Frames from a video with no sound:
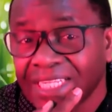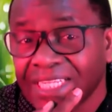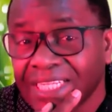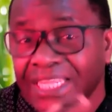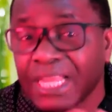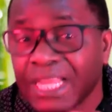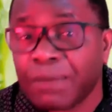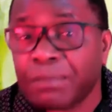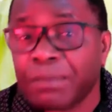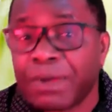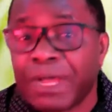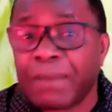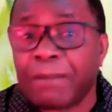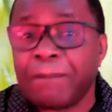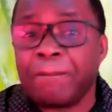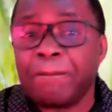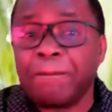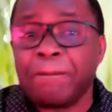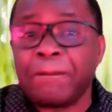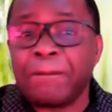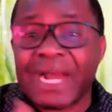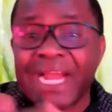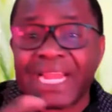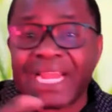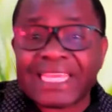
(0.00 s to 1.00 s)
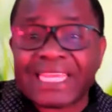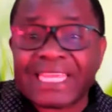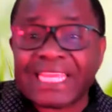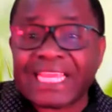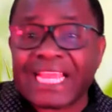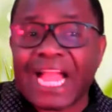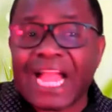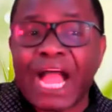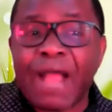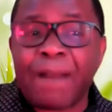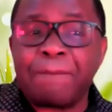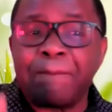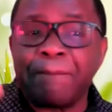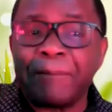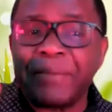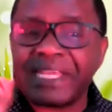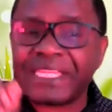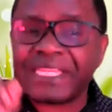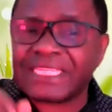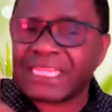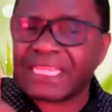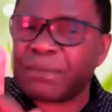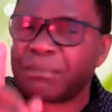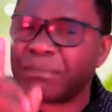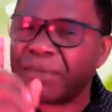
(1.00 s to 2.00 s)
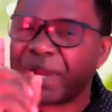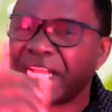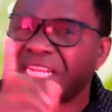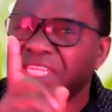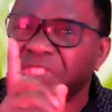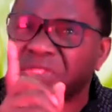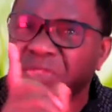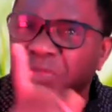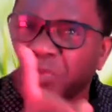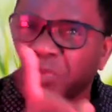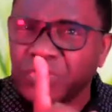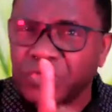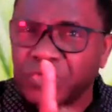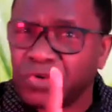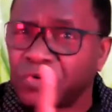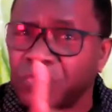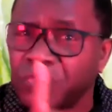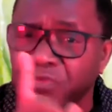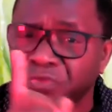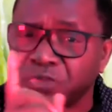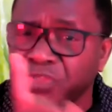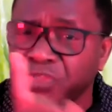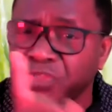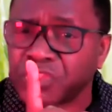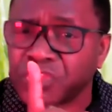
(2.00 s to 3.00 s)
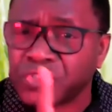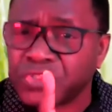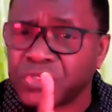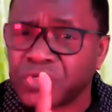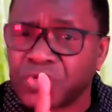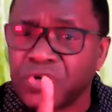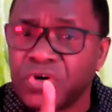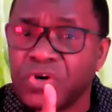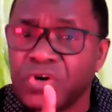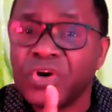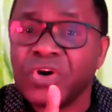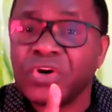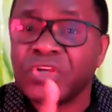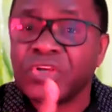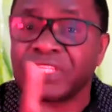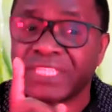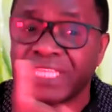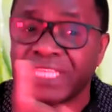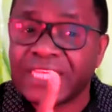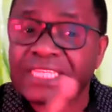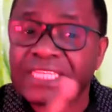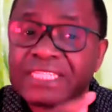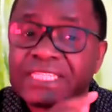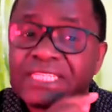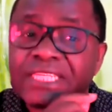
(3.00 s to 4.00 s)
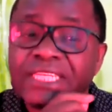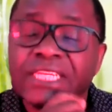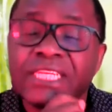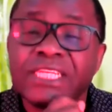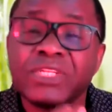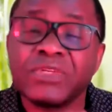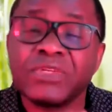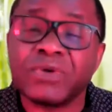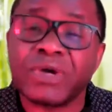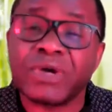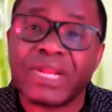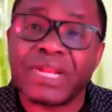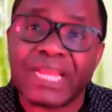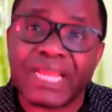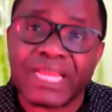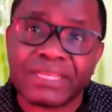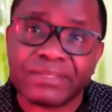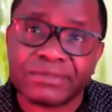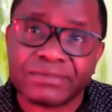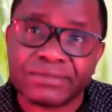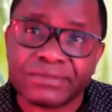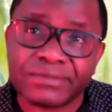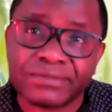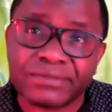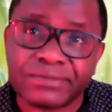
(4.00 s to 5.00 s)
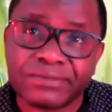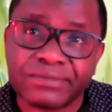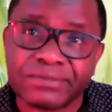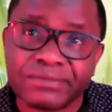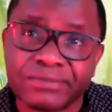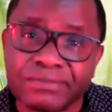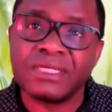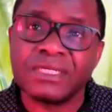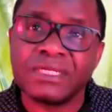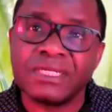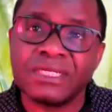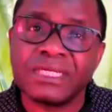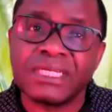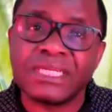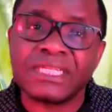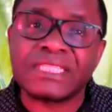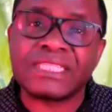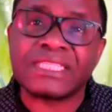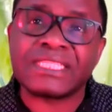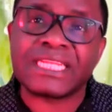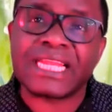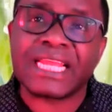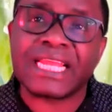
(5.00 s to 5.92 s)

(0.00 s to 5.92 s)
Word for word: thereby marking a major milestone of social change in your life. It is